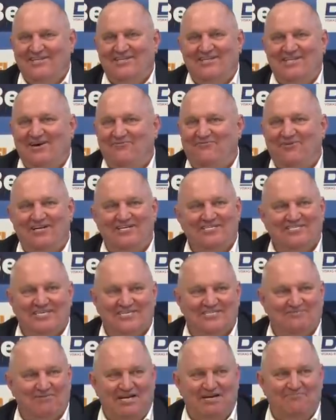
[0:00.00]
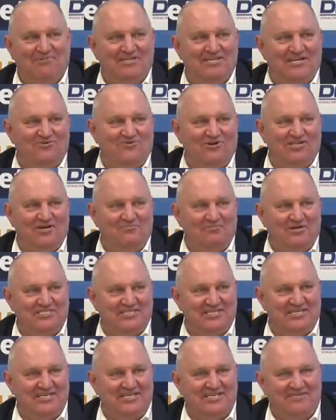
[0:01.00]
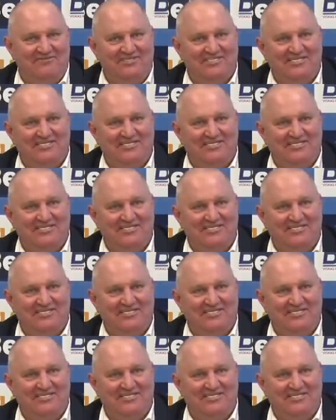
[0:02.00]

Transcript: At neaferistas, blemba, neduoda pasigirti